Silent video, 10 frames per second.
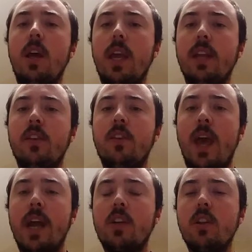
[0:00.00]
It's
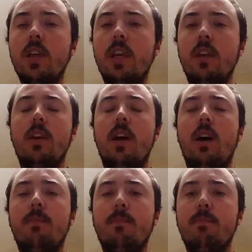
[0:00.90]
actually
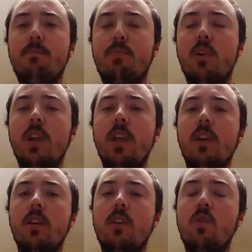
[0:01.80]

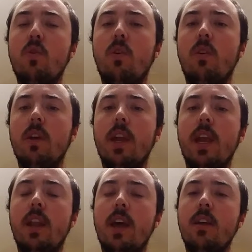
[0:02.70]
pretty cool.
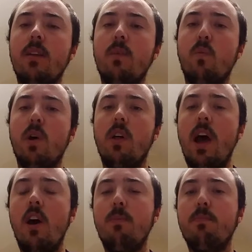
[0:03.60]
It will
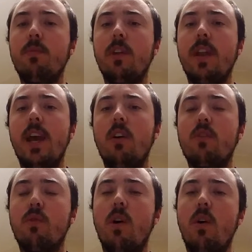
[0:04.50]
help the nail
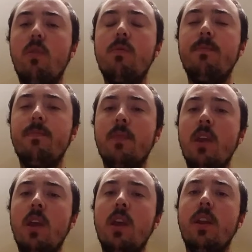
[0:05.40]
grow.
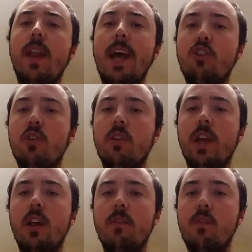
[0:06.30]
Natural
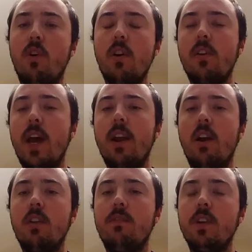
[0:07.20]
nail, of course, not
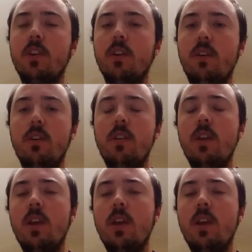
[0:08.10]
artificial.